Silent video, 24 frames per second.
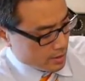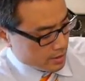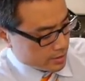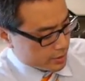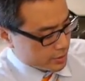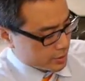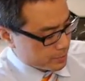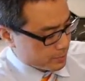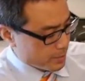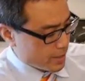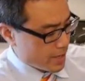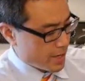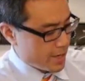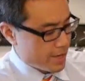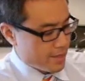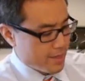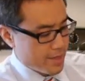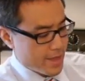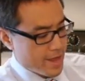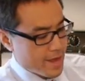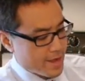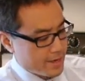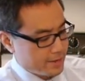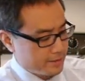Just
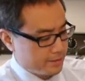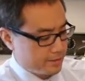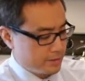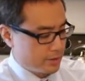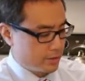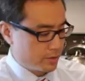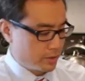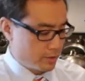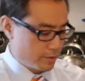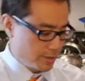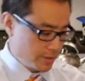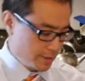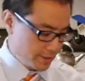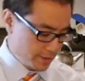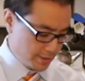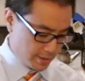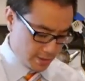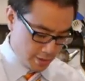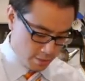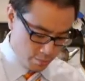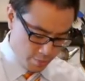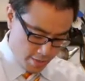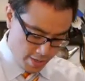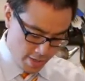behind that, you're going to
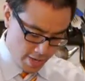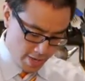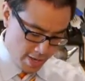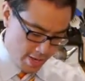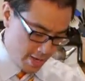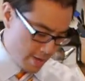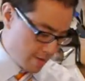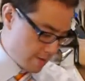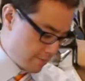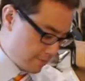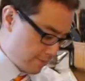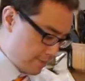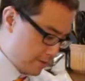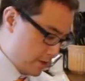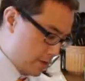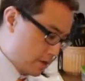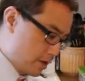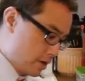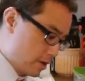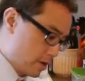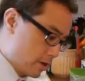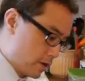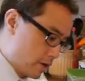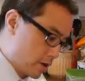see we have
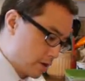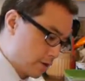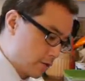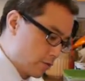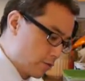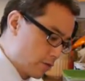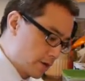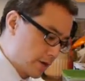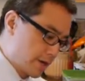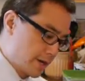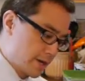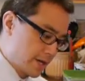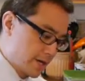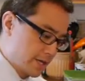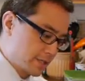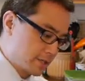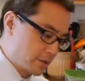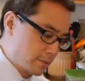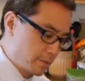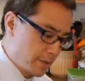our organizer